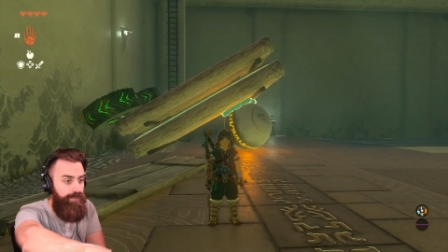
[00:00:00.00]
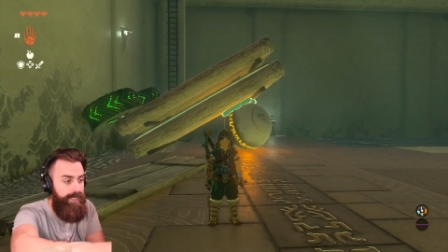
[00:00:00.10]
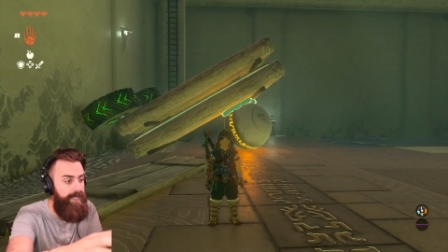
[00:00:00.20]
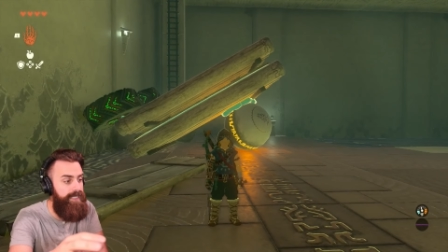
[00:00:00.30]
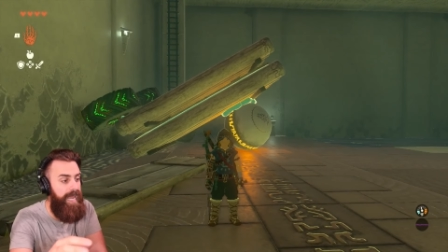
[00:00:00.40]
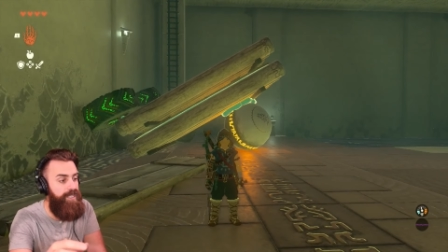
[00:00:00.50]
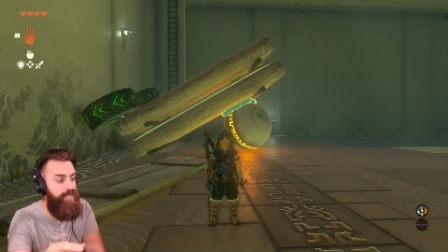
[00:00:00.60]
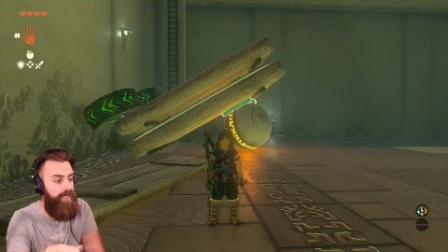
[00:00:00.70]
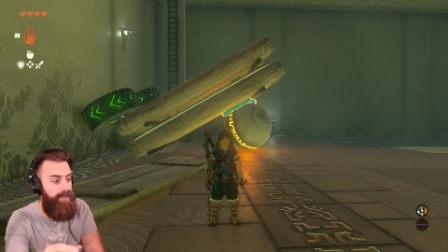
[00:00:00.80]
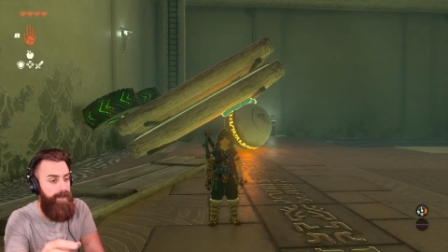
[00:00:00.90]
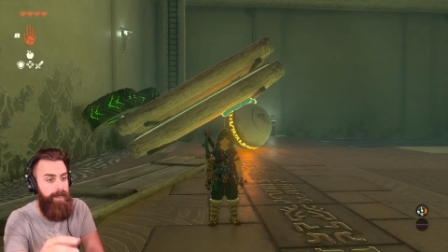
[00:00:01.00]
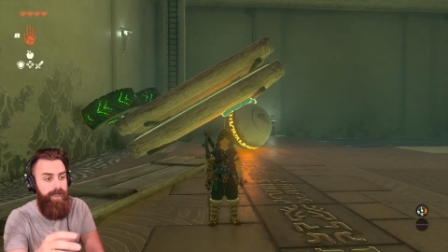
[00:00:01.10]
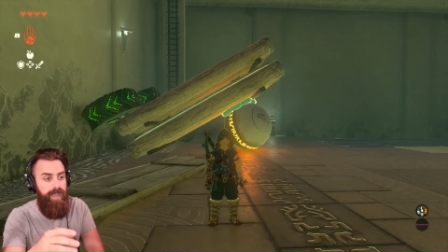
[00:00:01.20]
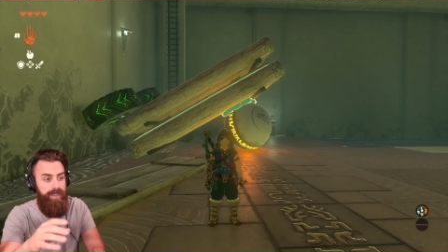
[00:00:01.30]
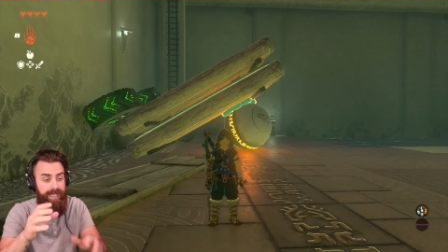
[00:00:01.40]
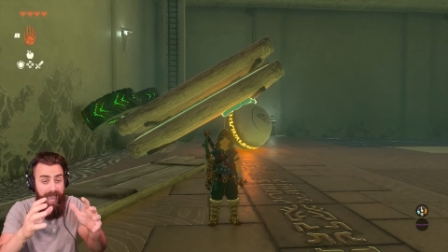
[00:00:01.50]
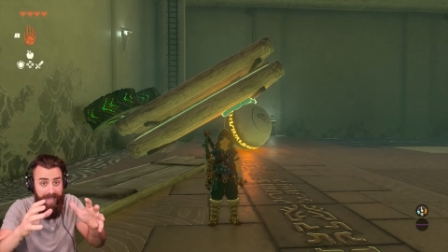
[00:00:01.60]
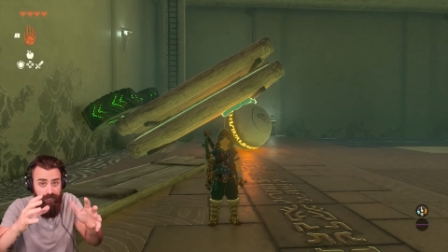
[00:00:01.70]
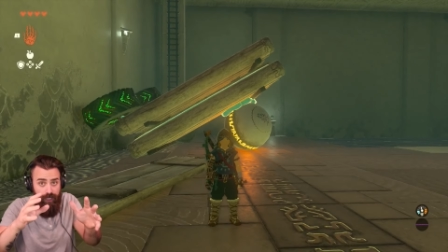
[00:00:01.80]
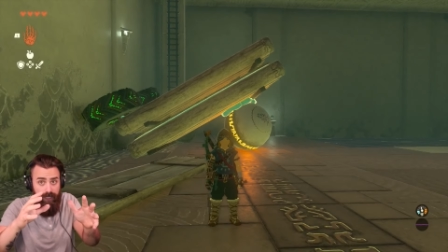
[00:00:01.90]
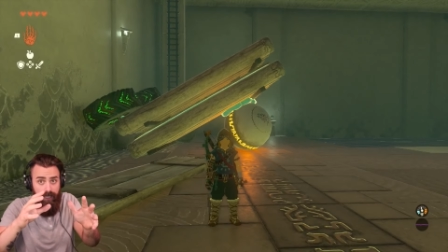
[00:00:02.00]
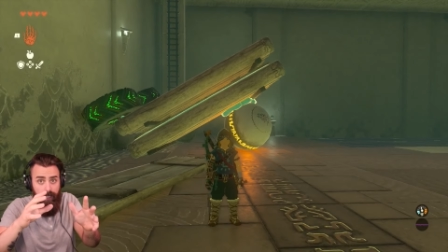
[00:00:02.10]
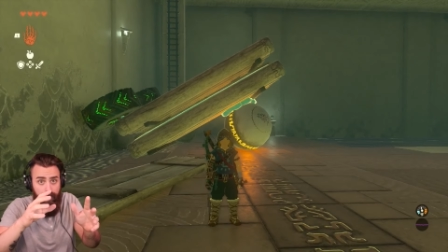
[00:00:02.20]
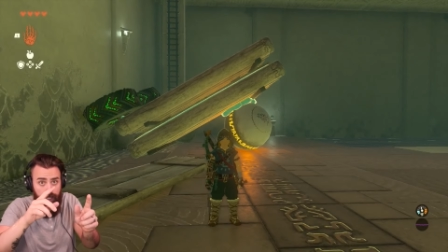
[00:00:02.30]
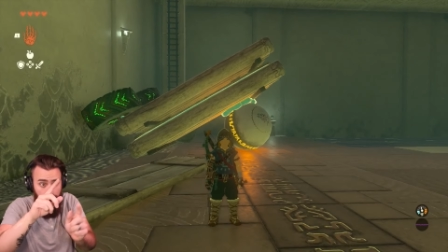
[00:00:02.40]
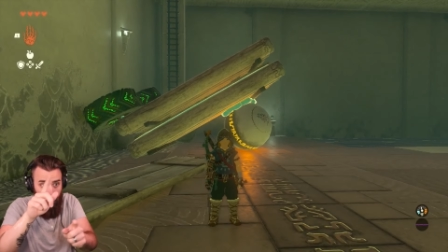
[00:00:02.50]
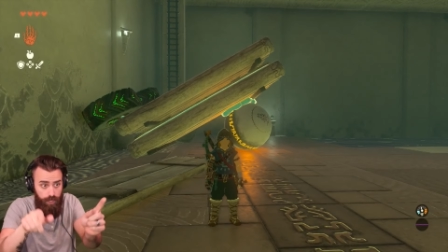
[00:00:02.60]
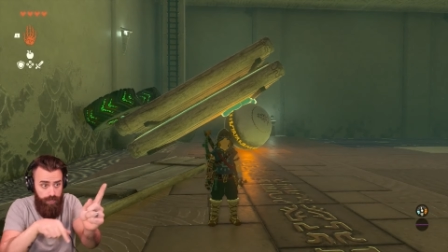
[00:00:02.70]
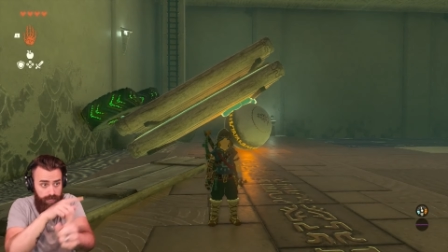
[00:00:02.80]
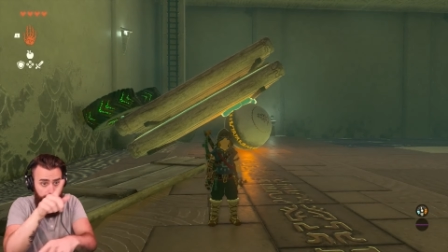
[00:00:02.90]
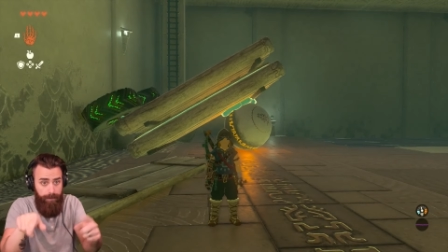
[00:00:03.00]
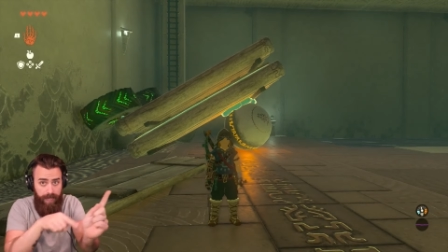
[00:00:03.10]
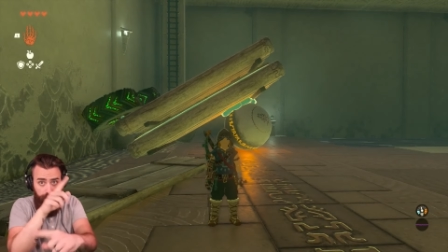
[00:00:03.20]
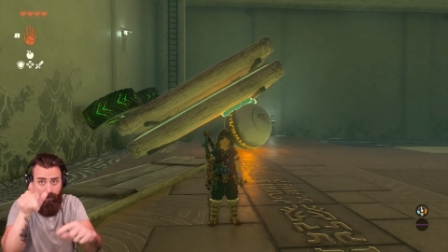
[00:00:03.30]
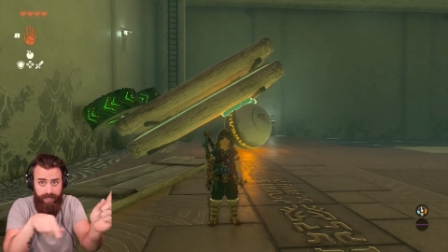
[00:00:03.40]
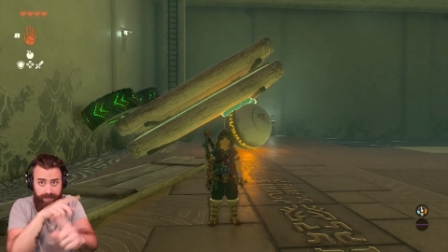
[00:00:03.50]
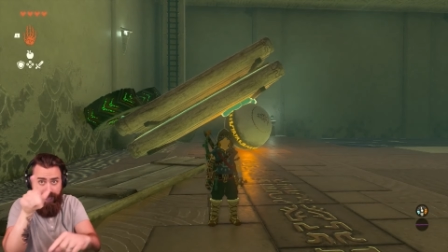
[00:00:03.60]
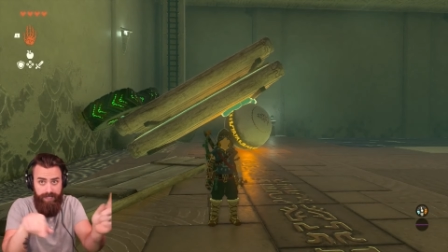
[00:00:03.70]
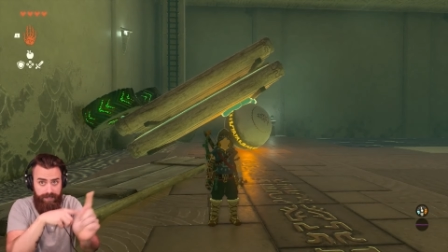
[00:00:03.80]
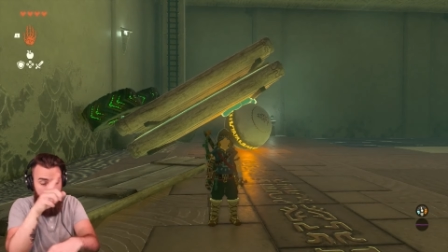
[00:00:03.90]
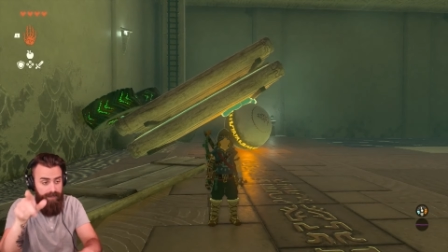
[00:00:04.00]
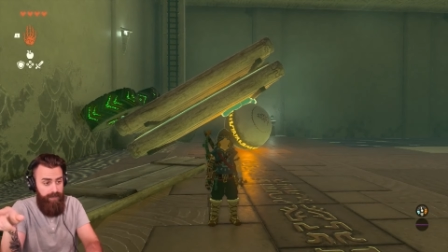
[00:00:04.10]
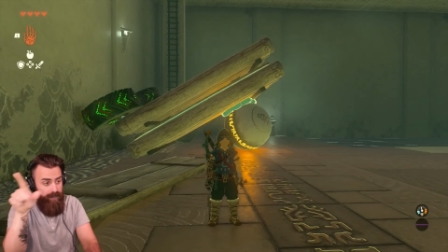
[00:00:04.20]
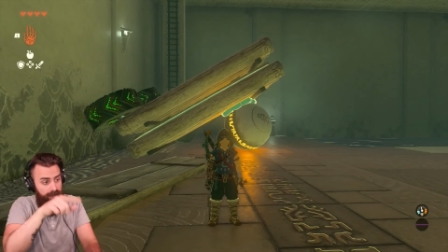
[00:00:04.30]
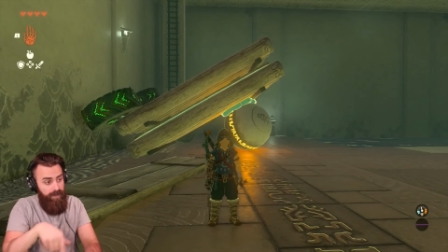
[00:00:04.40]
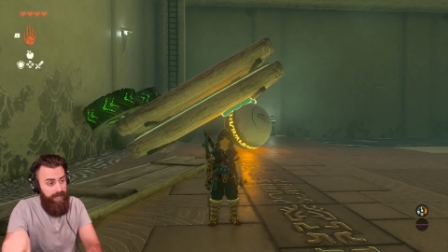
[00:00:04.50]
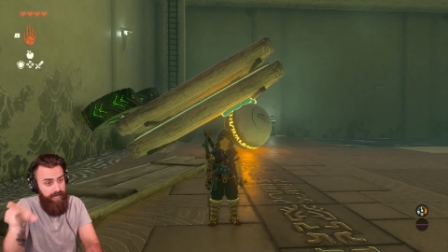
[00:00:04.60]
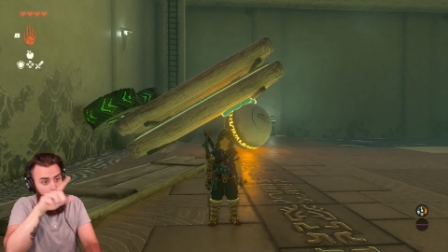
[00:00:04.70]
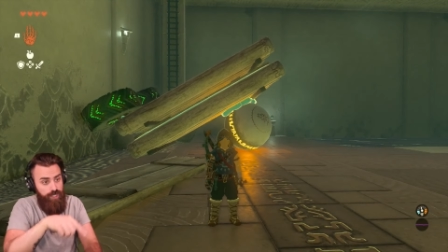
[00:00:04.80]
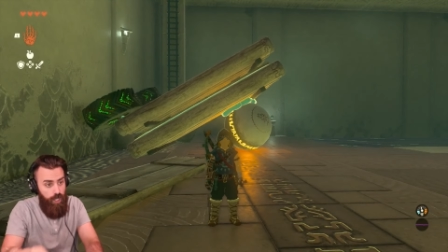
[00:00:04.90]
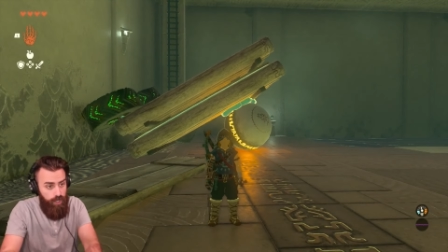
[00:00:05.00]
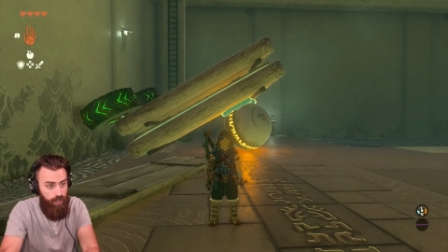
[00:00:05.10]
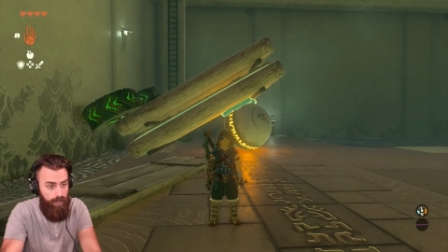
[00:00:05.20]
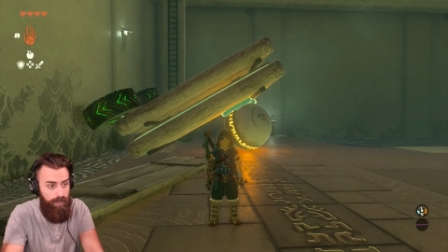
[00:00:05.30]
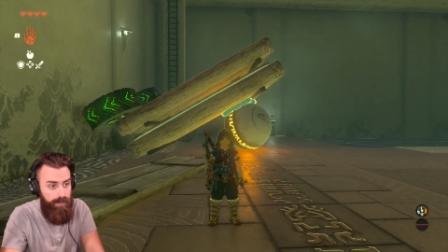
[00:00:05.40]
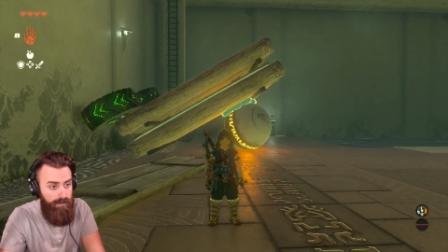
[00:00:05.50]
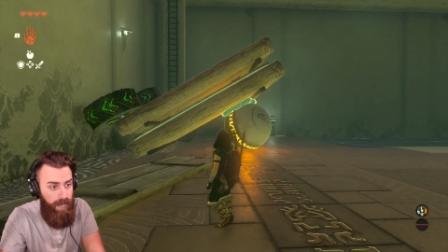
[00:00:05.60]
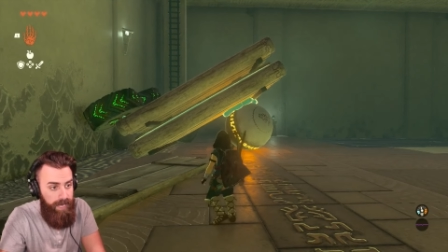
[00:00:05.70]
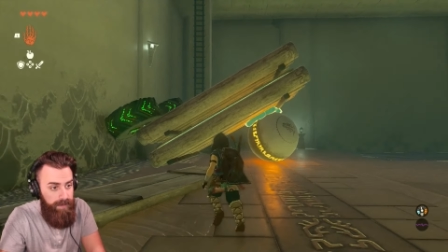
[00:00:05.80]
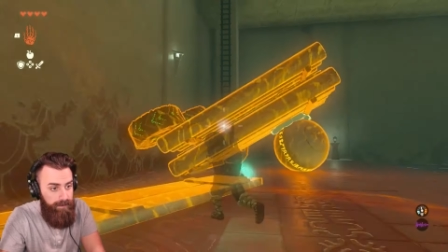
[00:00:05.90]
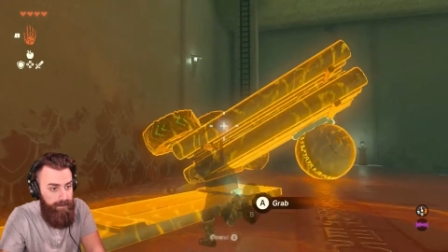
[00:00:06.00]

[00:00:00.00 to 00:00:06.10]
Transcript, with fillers: Okay, it's an engine. The engine turns the propeller like this, like in a circle, right?